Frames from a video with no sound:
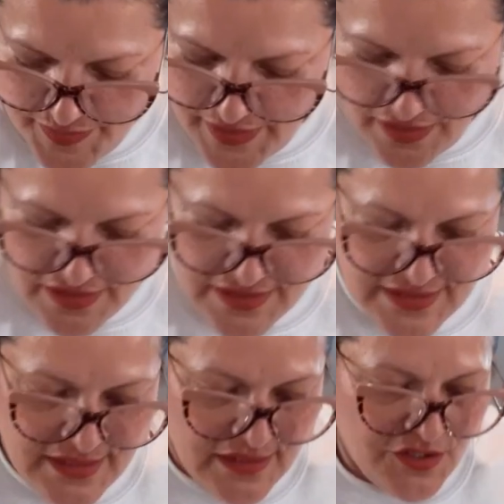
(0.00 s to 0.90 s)
because
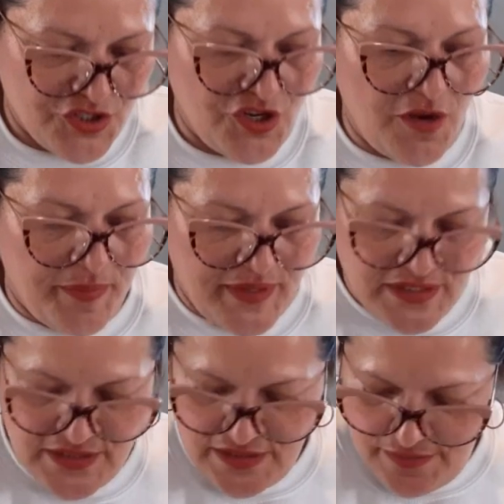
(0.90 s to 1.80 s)
it
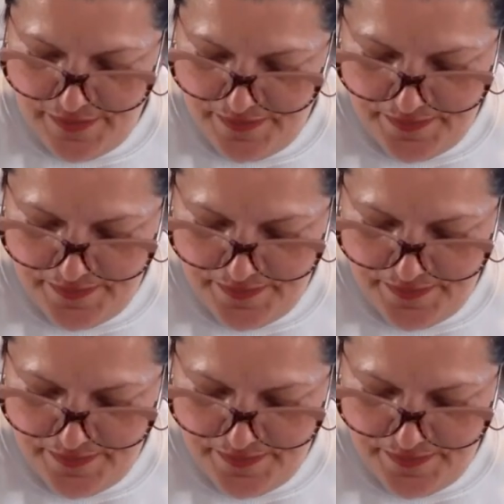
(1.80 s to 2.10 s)
sharpens them.